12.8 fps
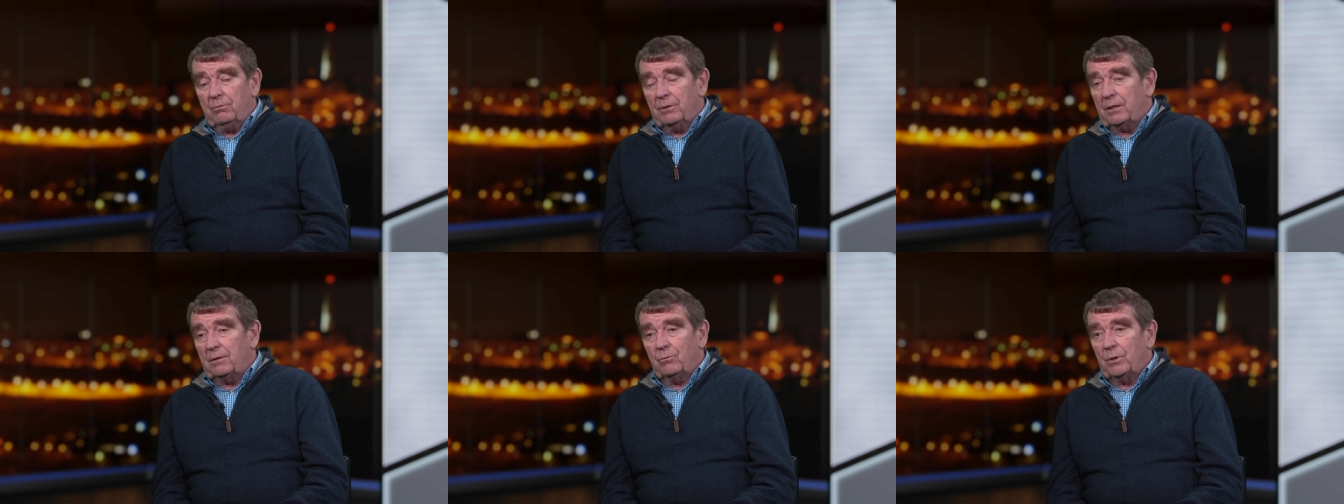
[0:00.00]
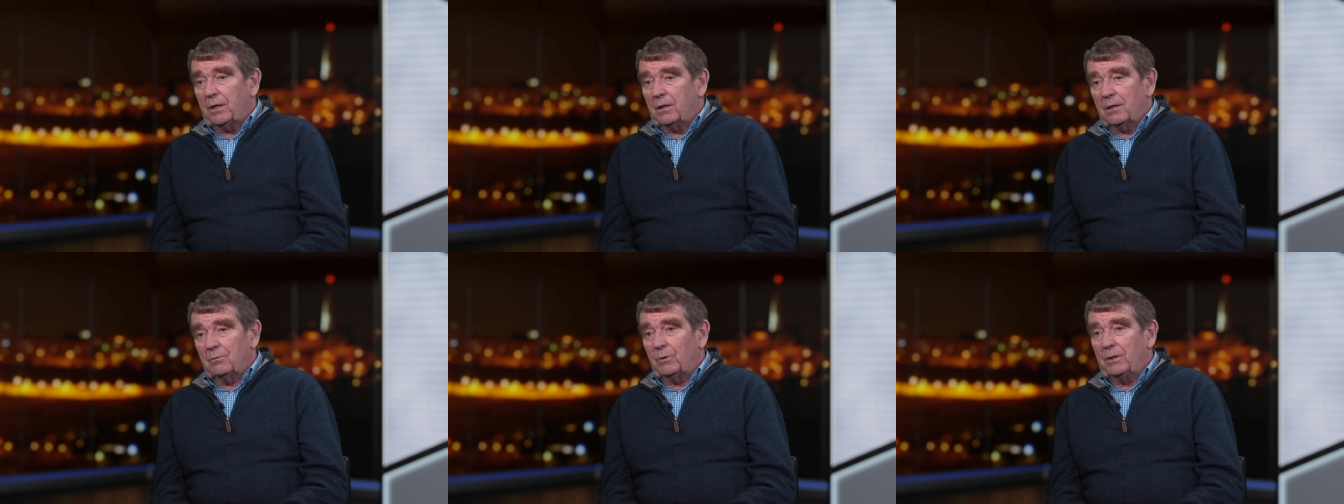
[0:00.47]
we, we
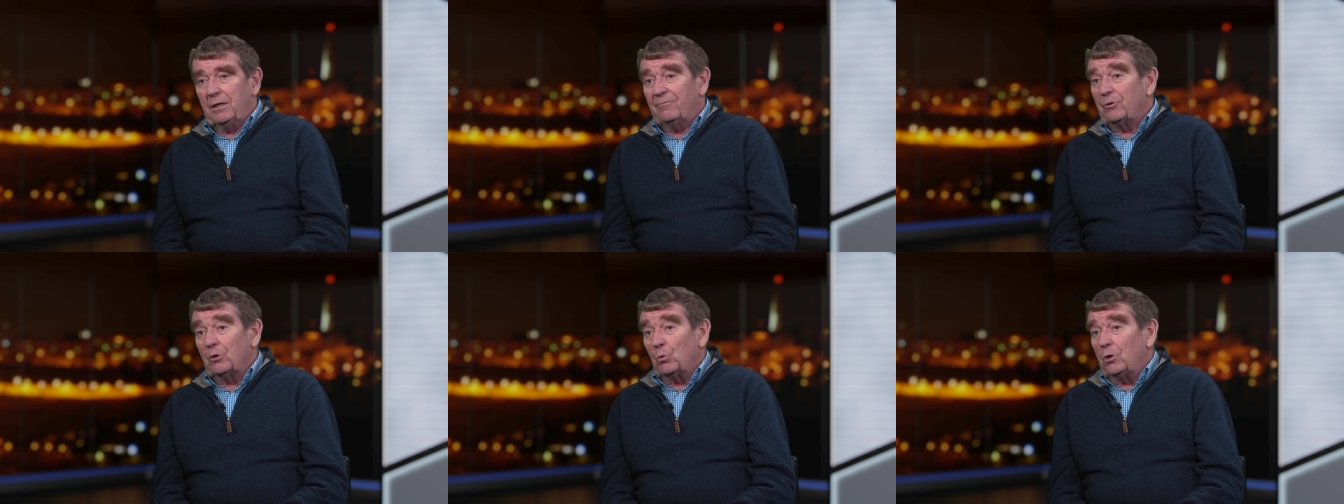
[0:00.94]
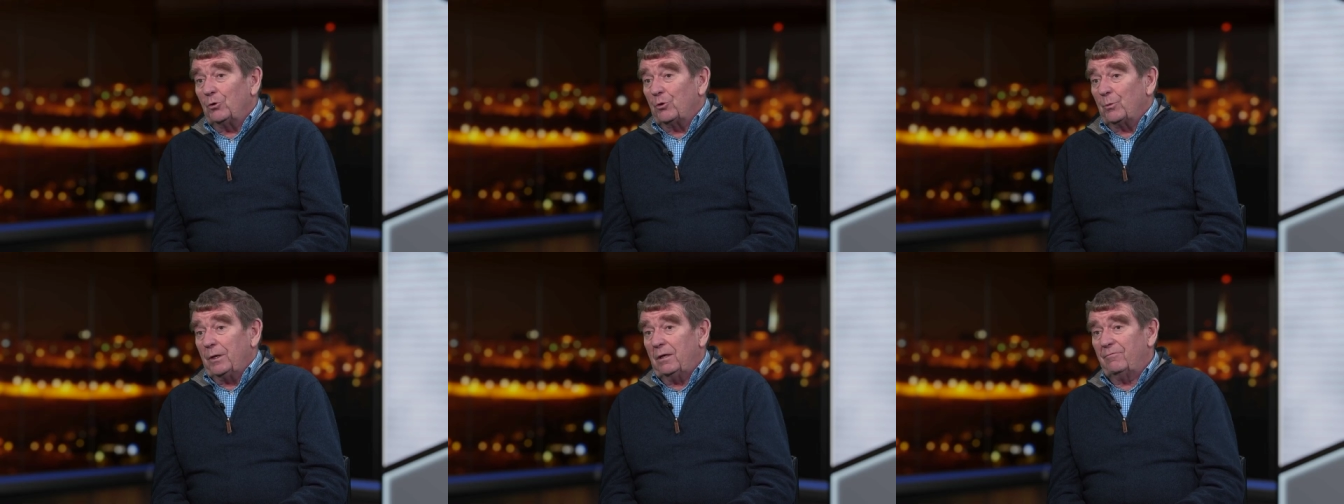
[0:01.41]
are we live in the world
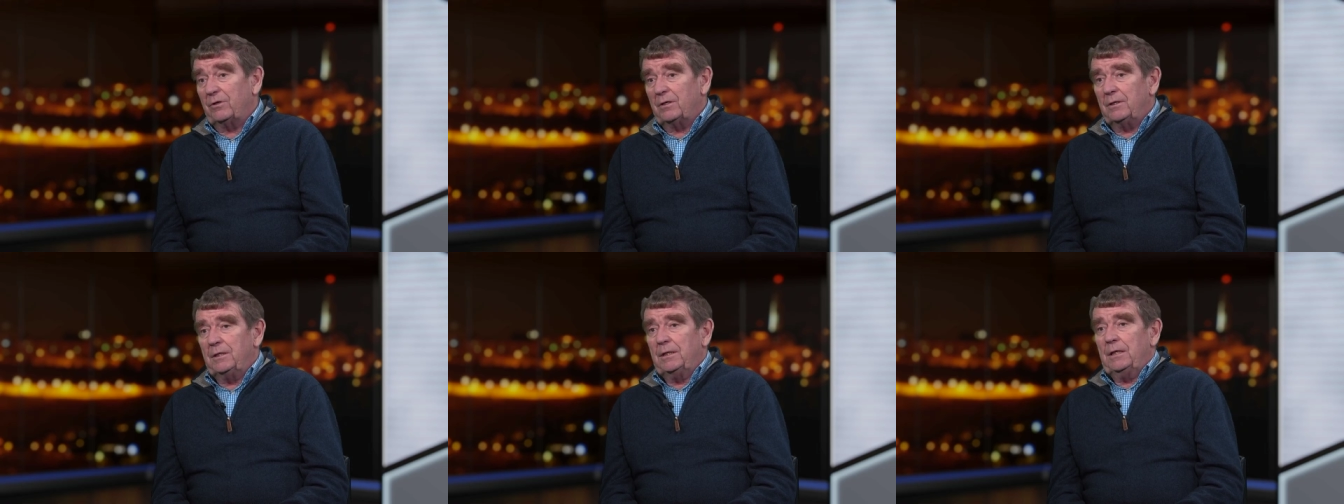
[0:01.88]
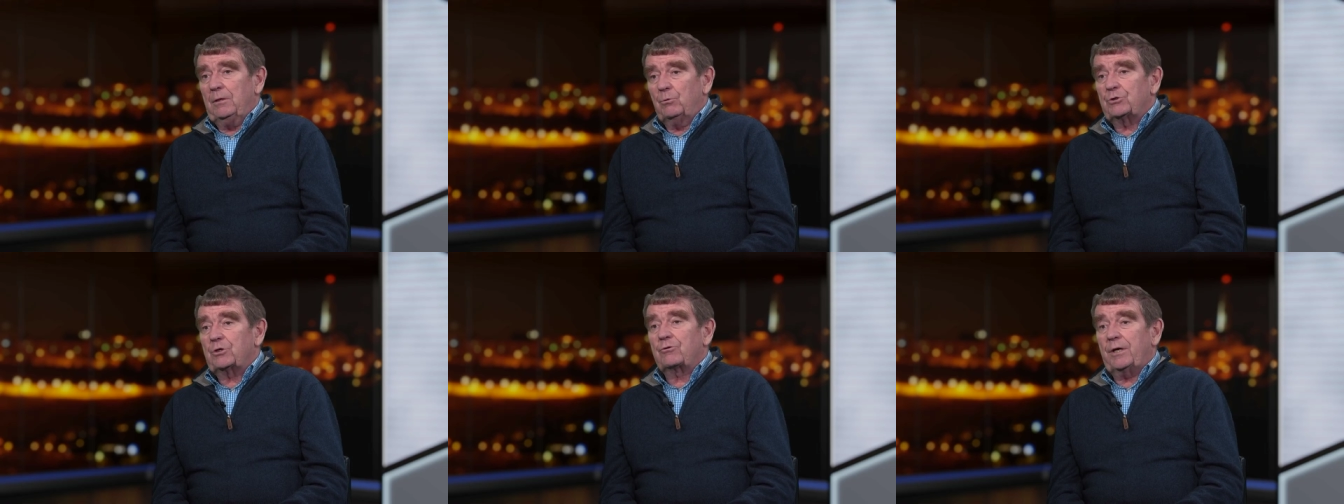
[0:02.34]
that we live in
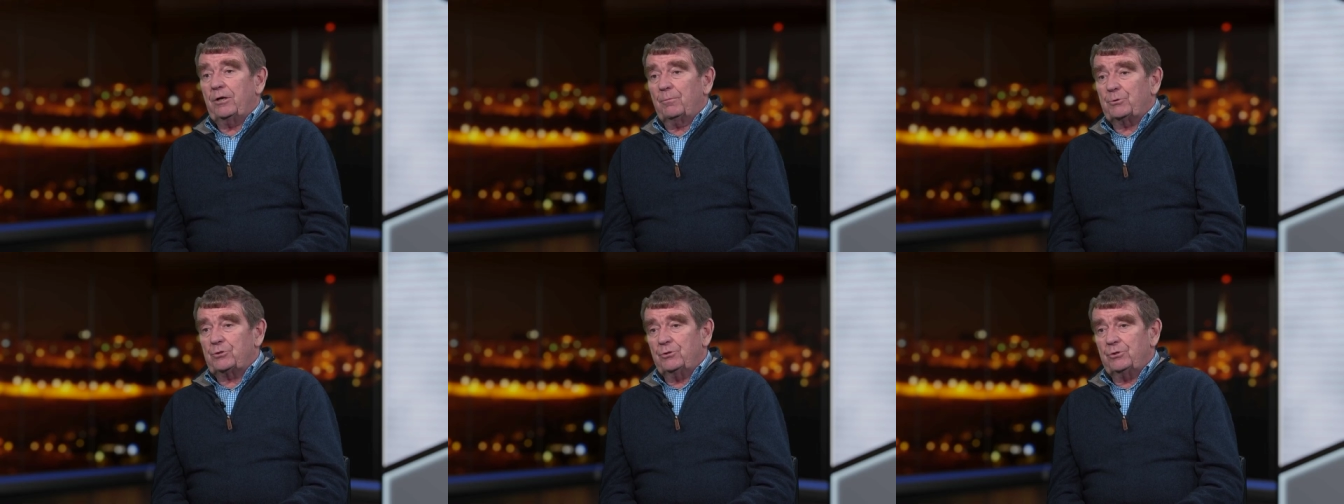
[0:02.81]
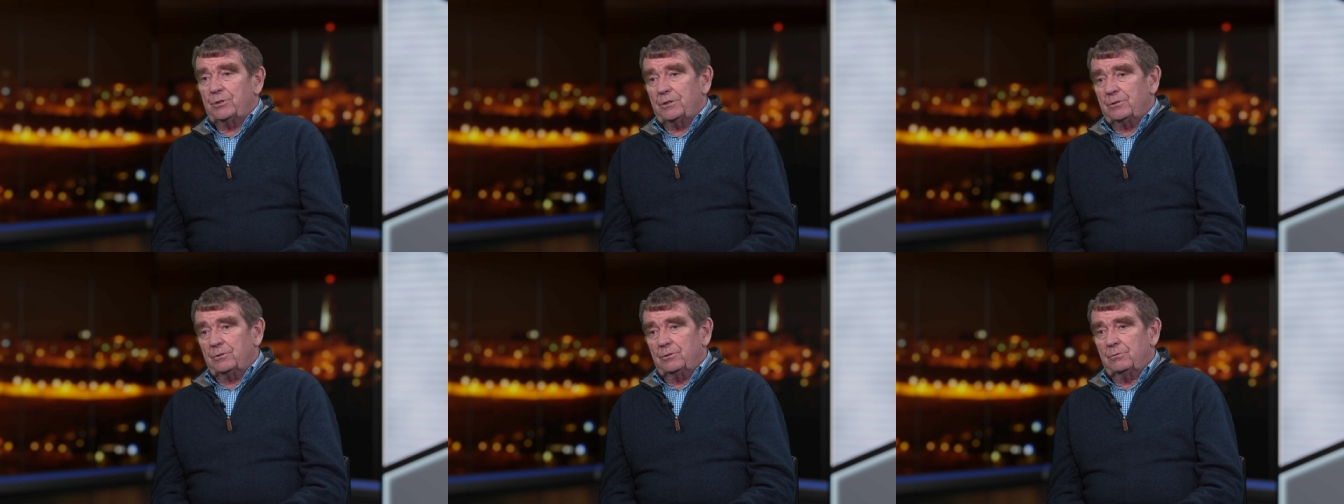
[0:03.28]
was a great opportunity
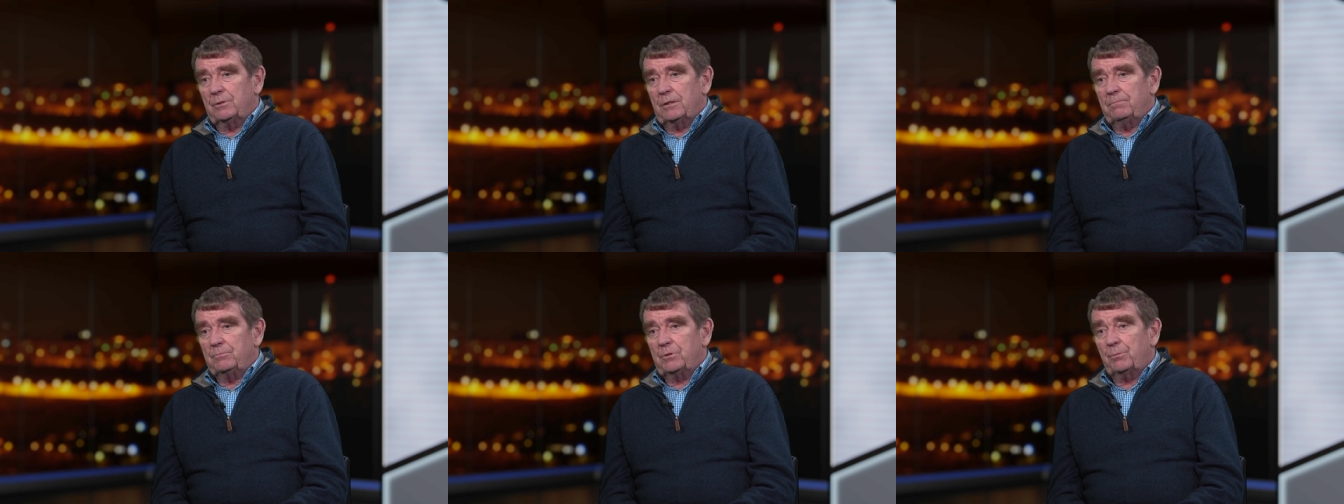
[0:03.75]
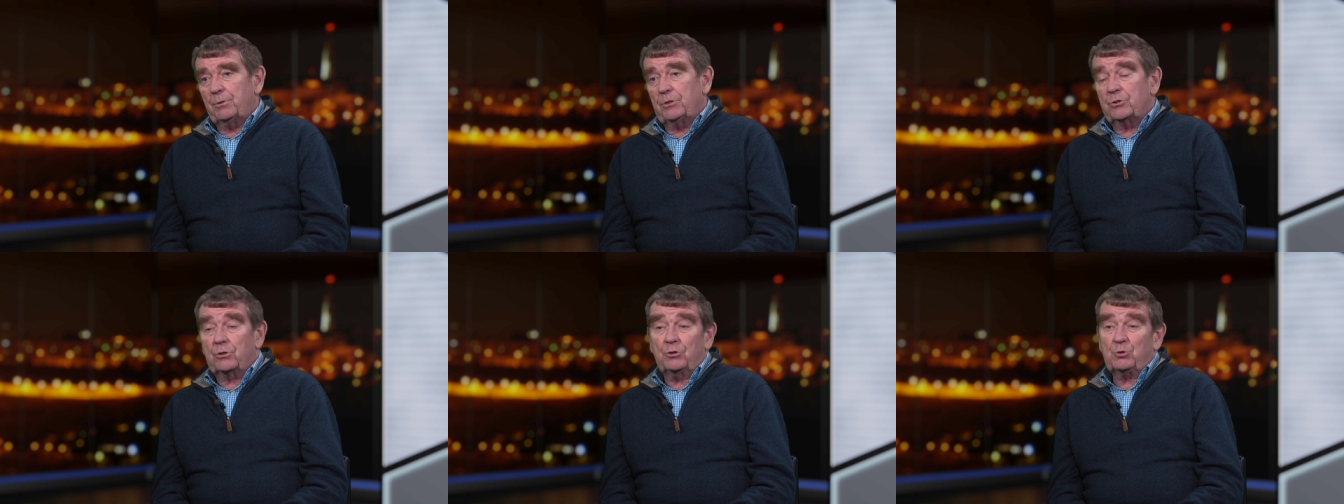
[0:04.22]
to uh, to
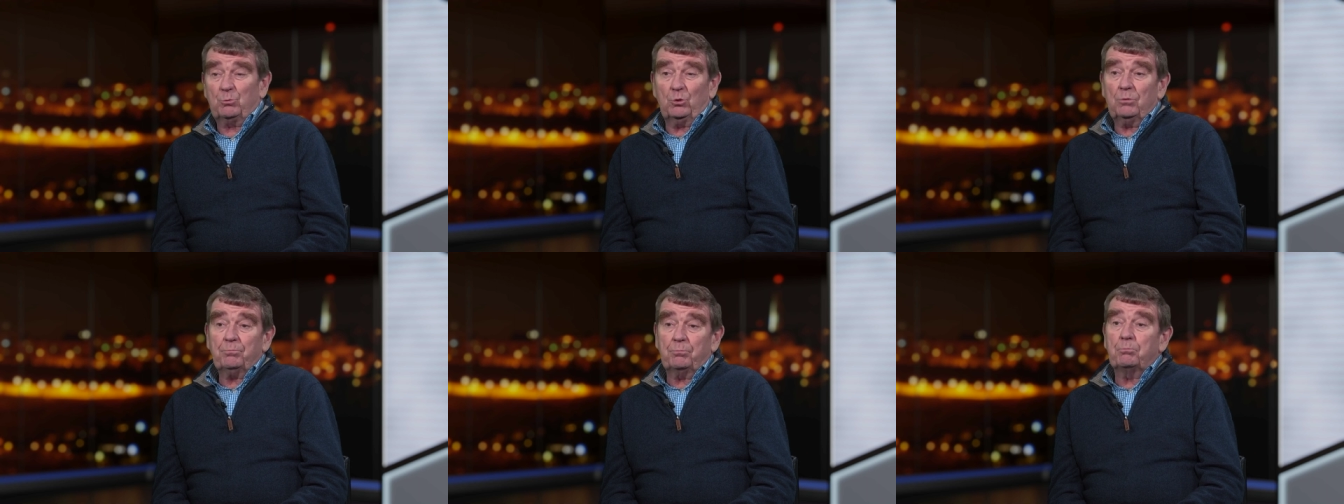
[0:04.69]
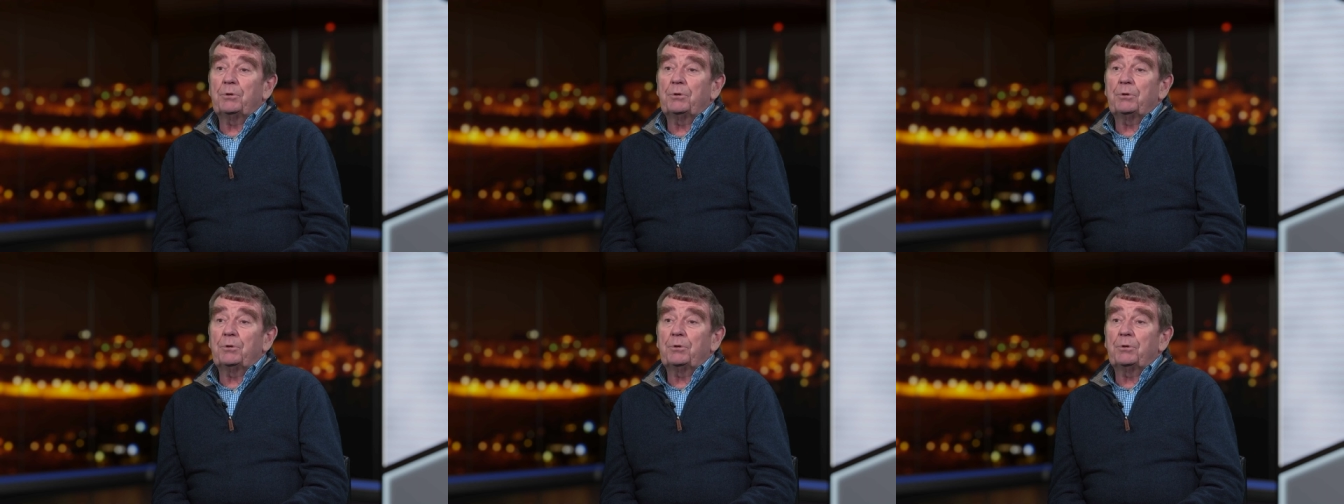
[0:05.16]
preach the gospel,